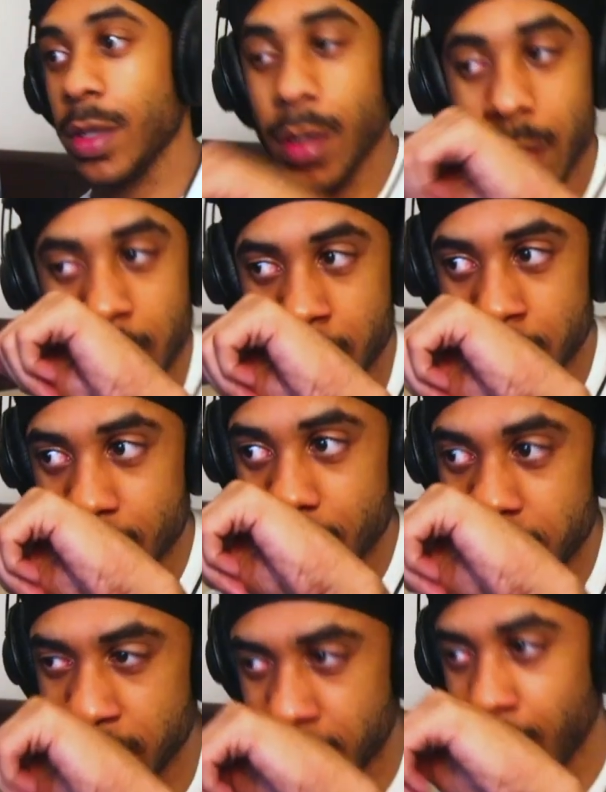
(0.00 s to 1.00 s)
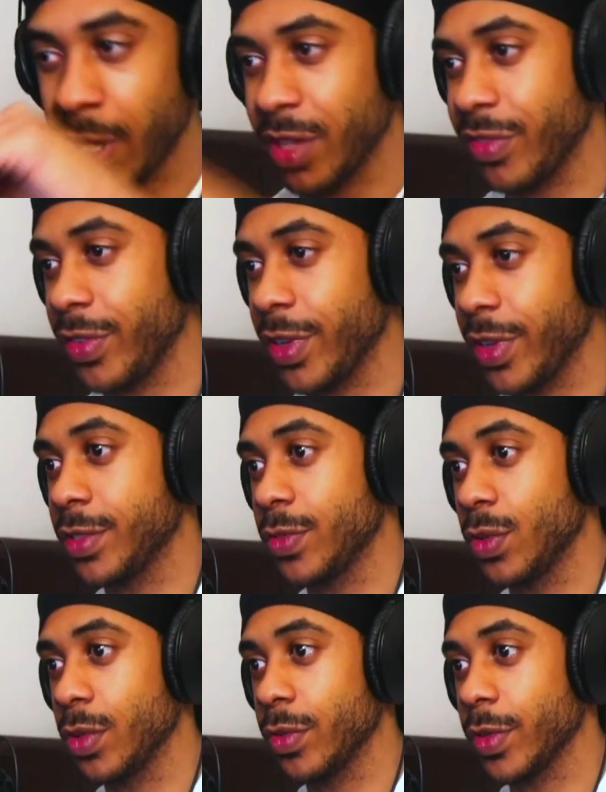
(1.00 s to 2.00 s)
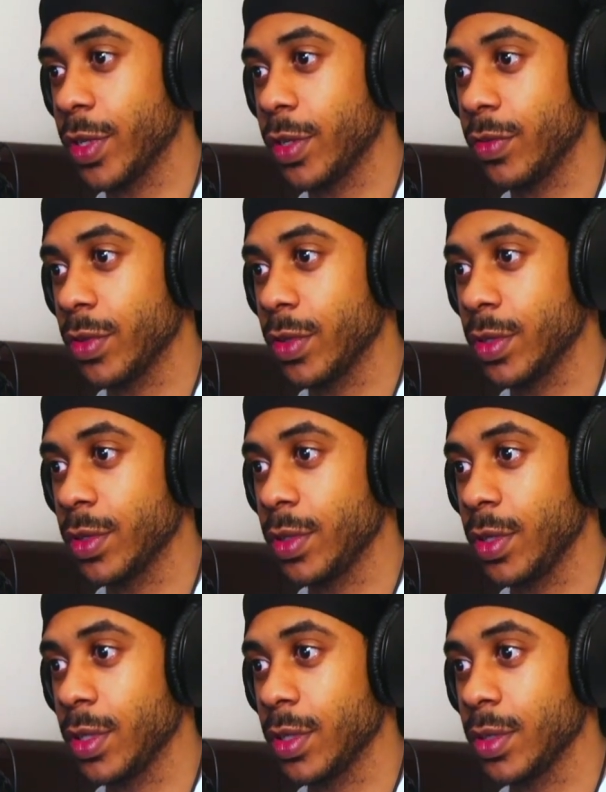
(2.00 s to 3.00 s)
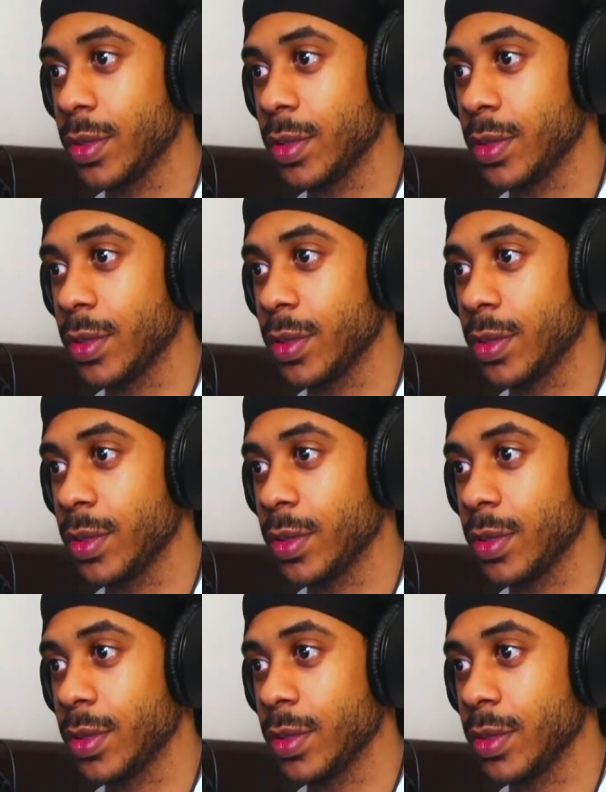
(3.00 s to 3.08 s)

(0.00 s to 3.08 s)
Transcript: I'm about to fast forward, fam, for real. Hold up.